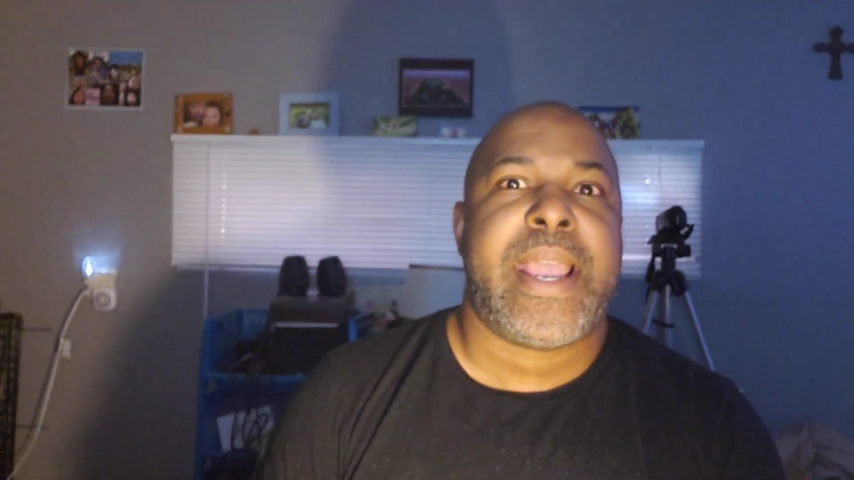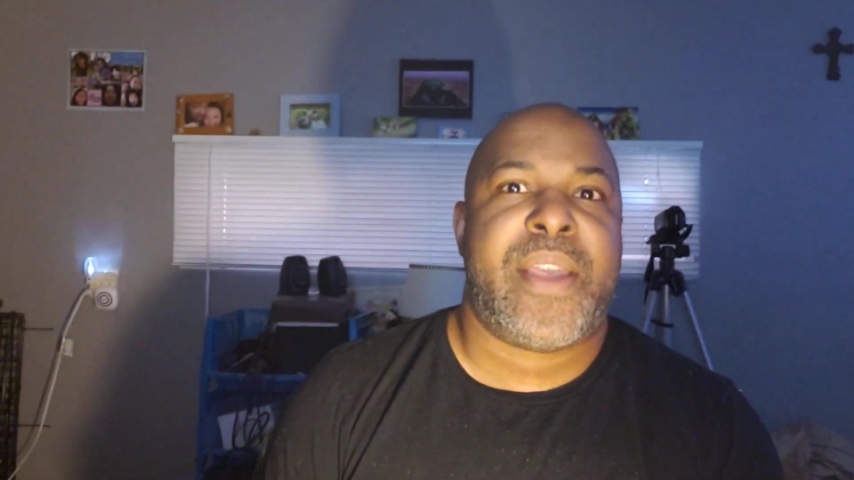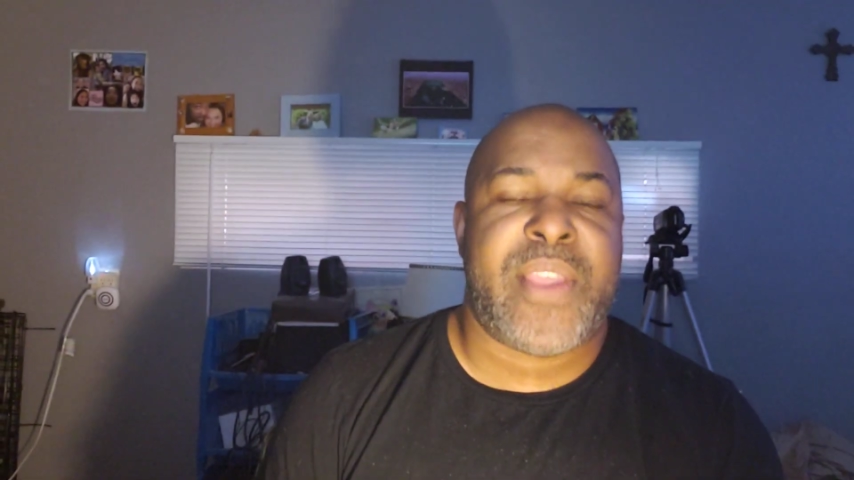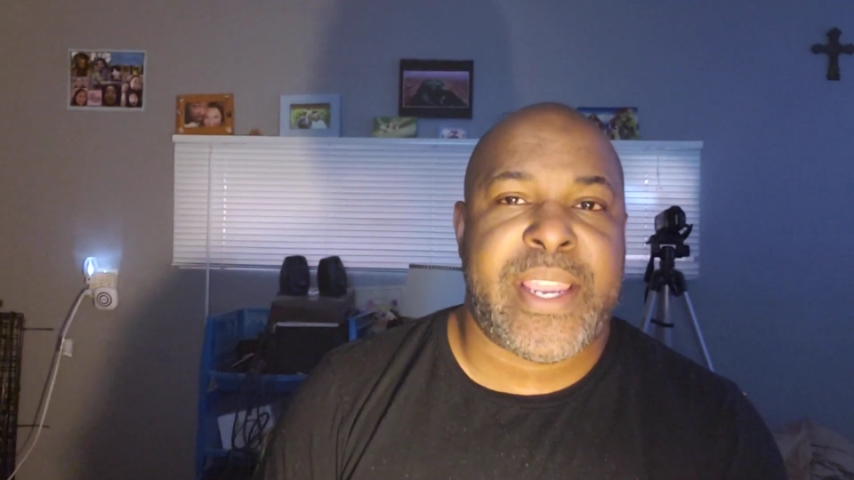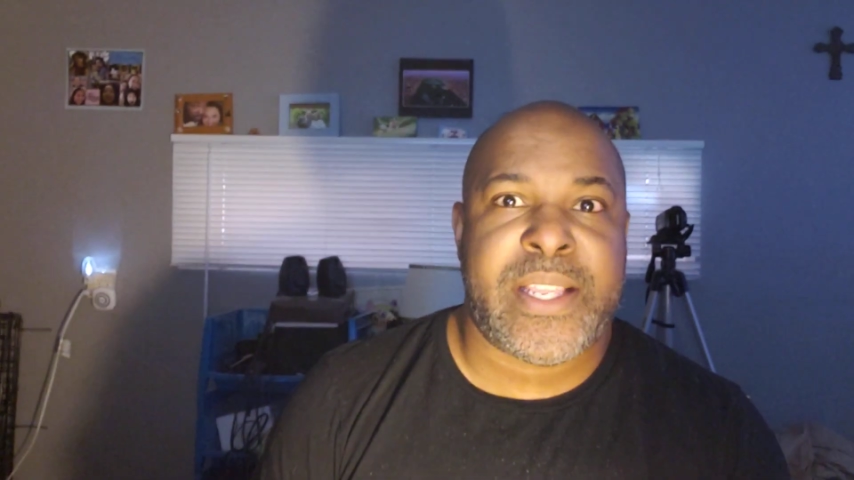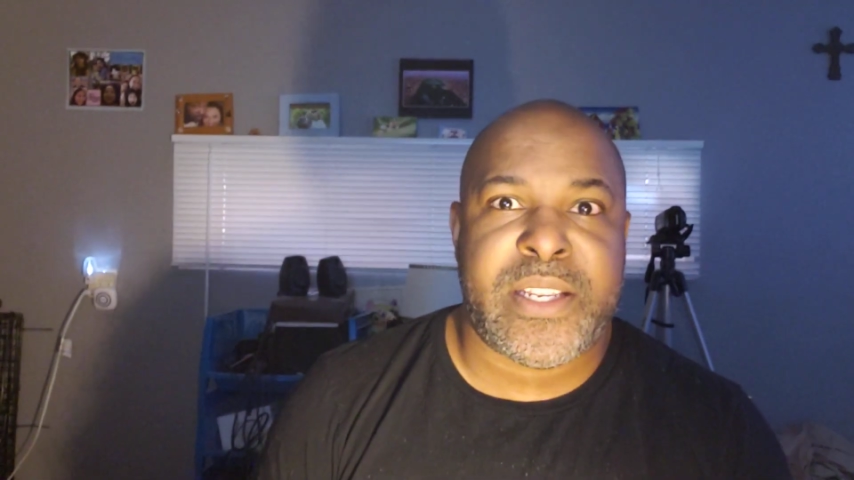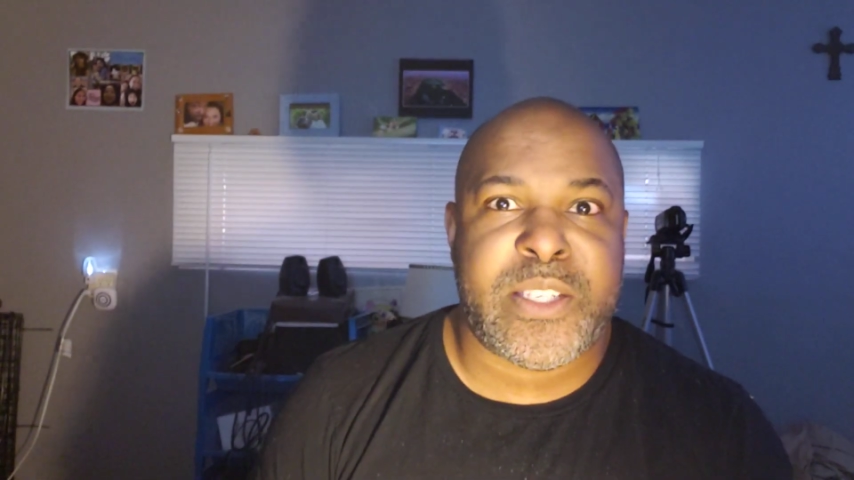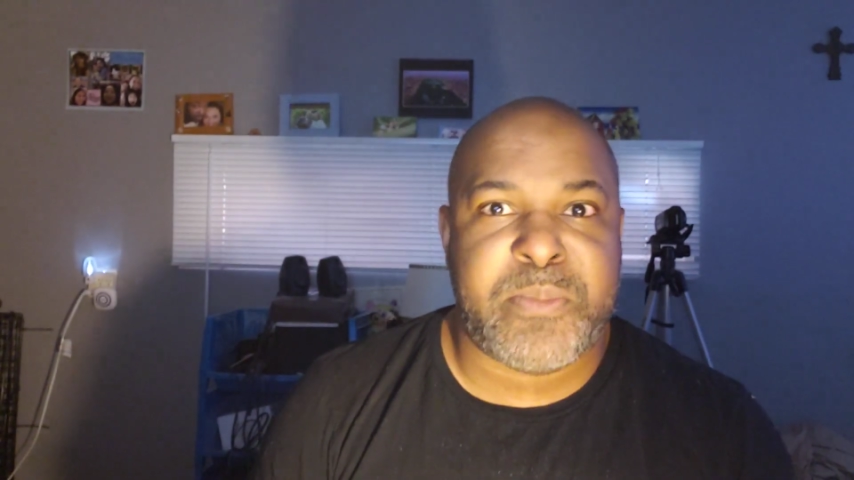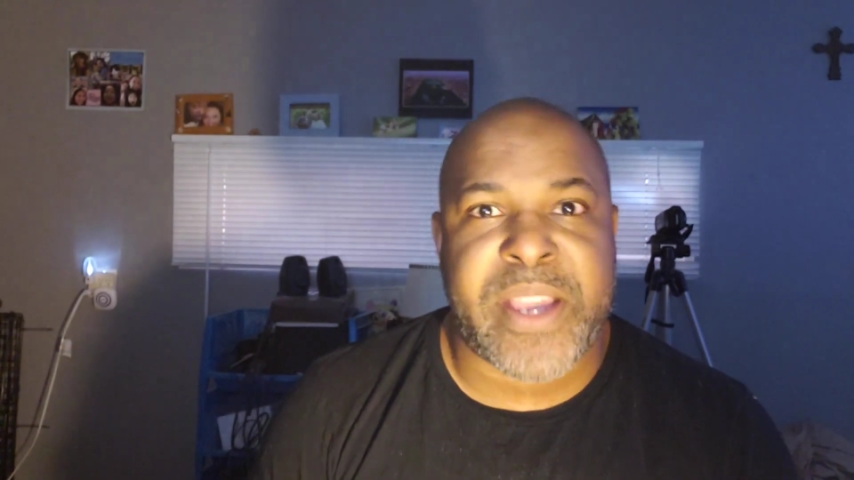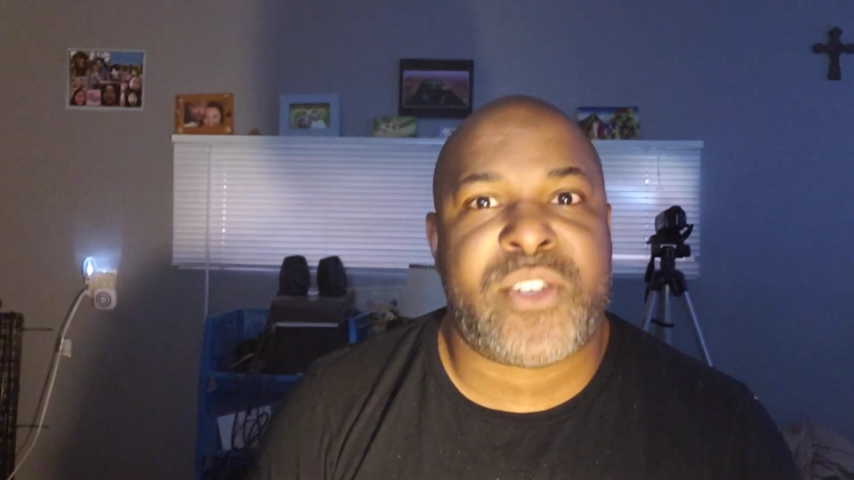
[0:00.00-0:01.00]
and they get an
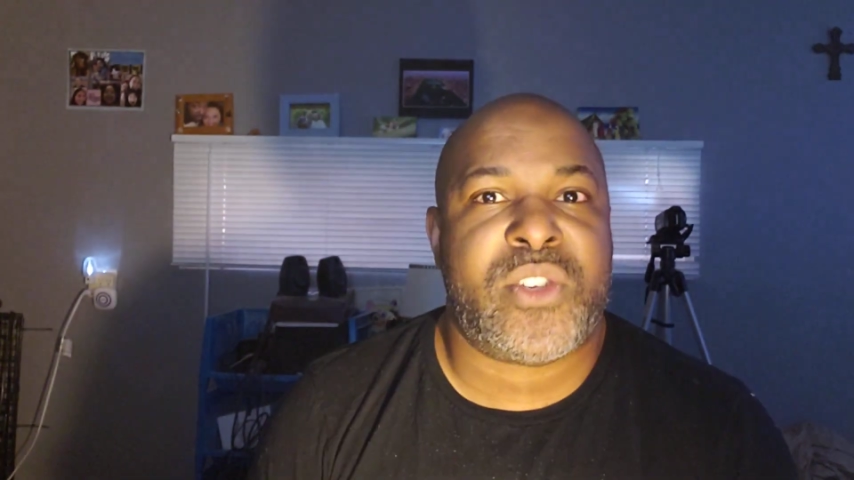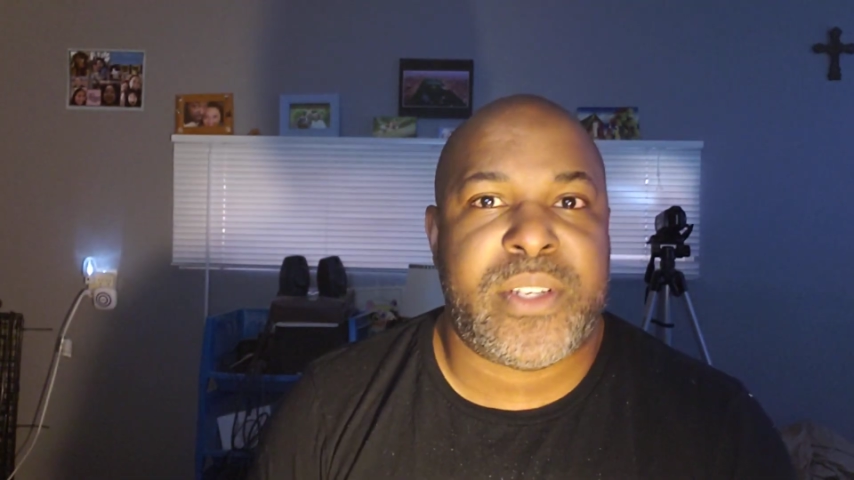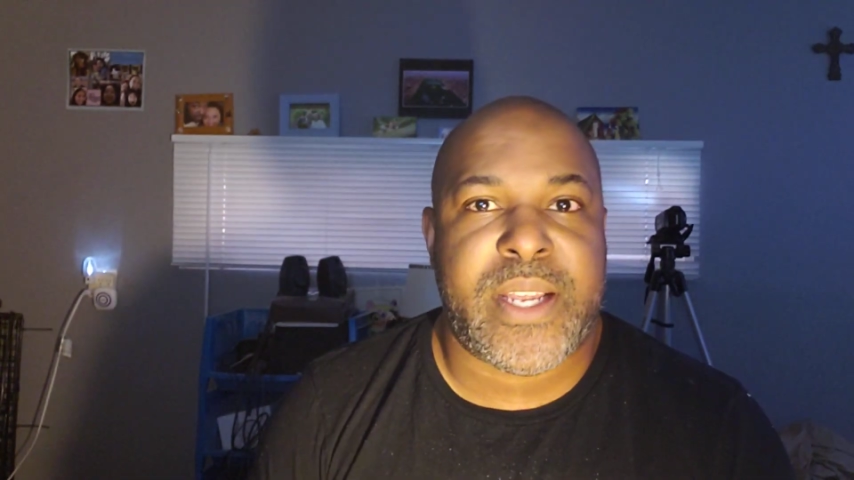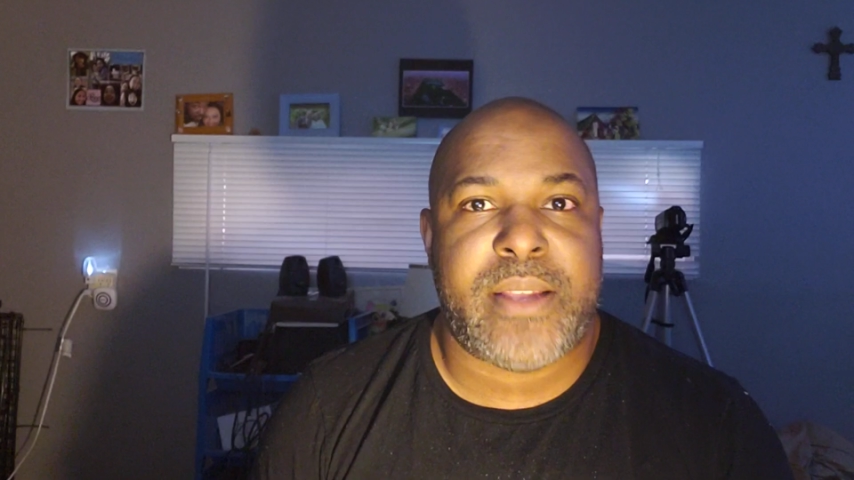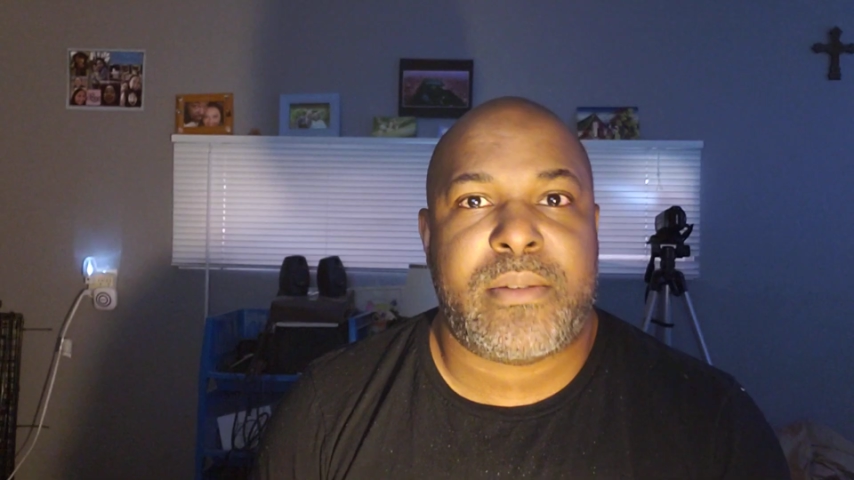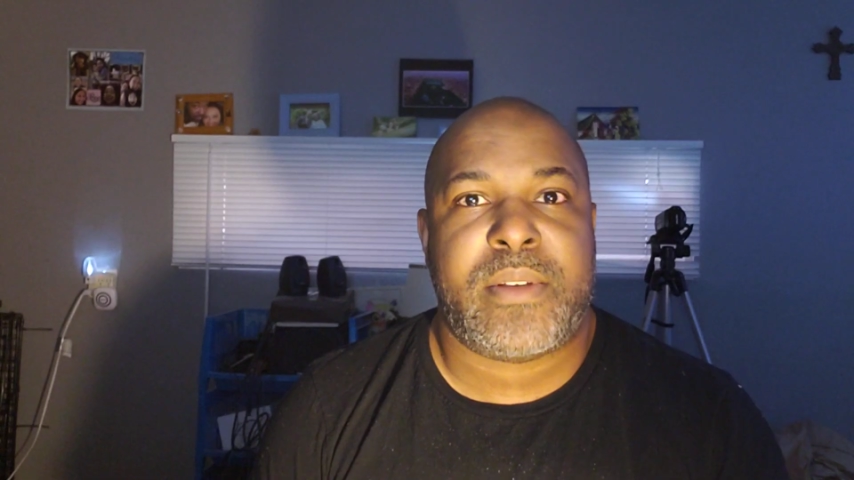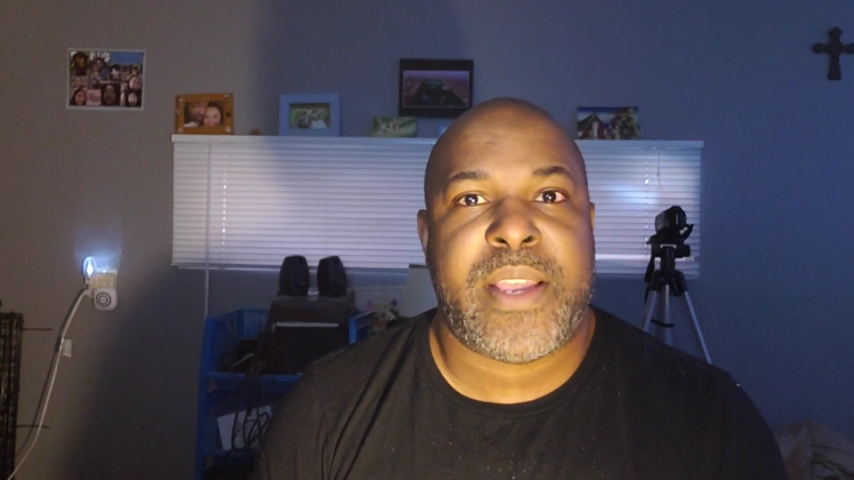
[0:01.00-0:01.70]
inspection done.